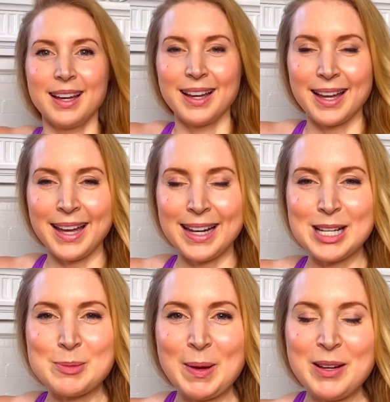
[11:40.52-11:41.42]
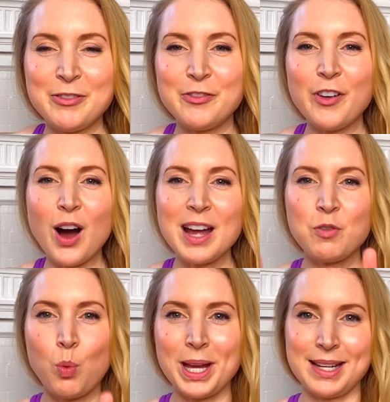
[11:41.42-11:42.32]
It has been
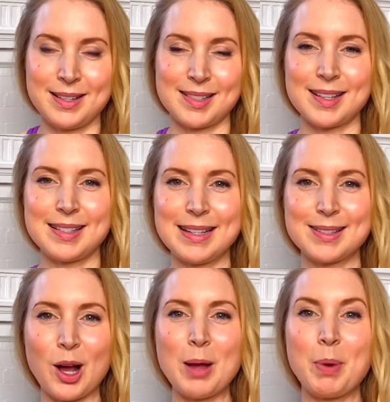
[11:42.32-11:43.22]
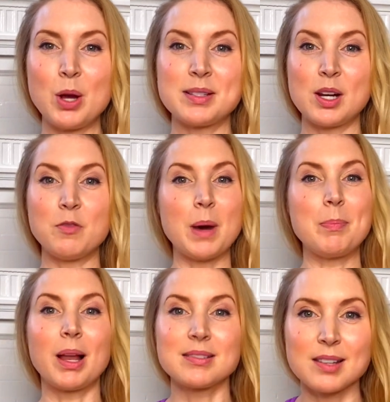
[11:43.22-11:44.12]
5 weeks since I posted off my
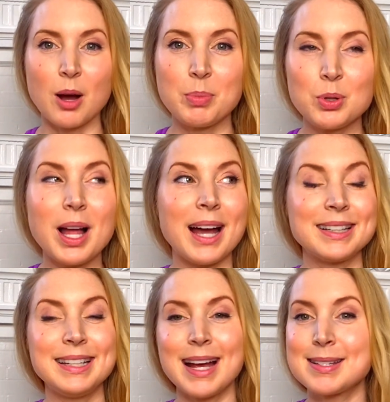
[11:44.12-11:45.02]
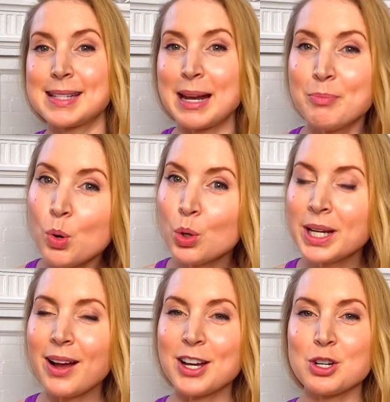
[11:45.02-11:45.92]
blood sample, and yesterday
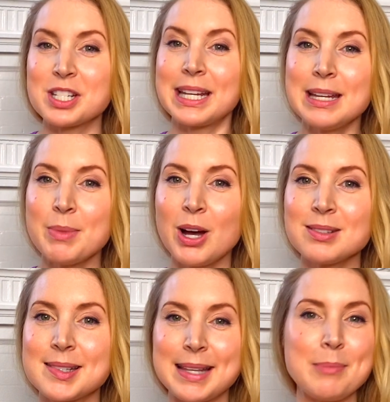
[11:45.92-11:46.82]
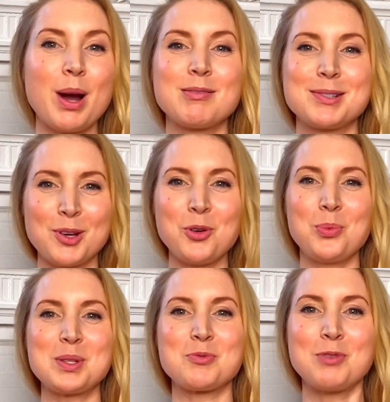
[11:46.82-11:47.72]
morning I got an email to say my result
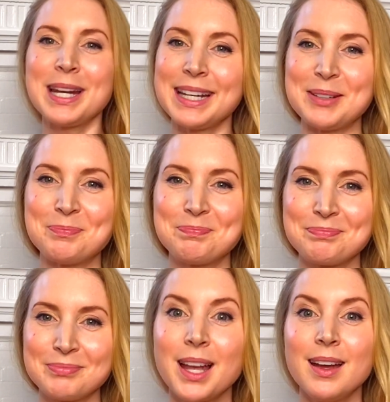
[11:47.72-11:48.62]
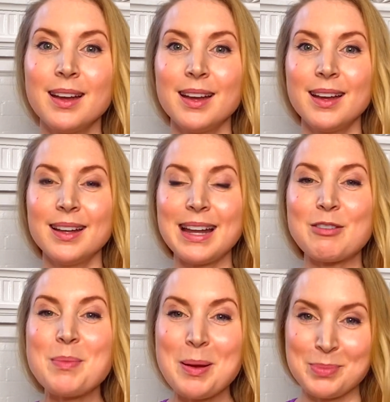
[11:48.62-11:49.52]
was ready. Ooh. Now
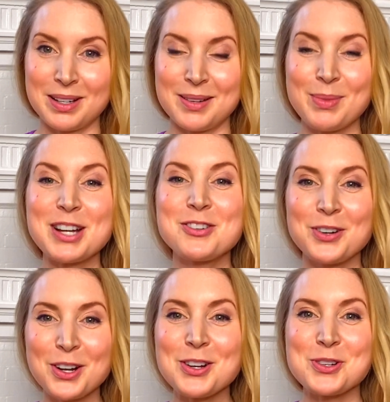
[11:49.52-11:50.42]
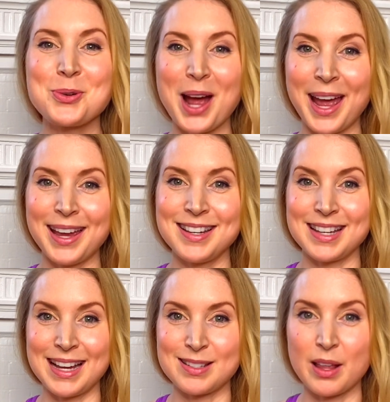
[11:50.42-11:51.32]
remember, my chronological age
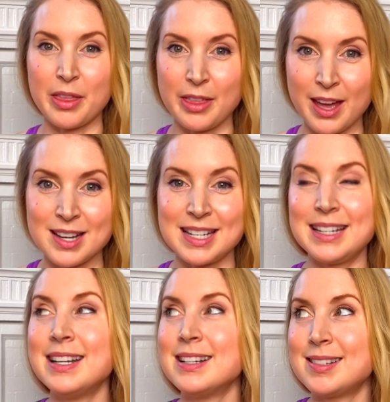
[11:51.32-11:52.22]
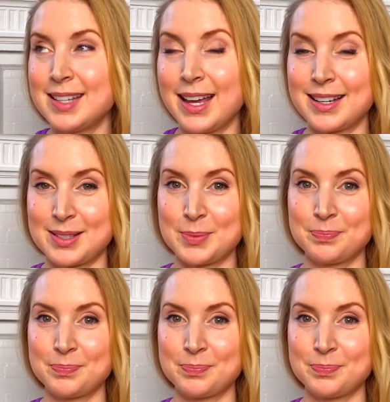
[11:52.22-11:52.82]
is 36.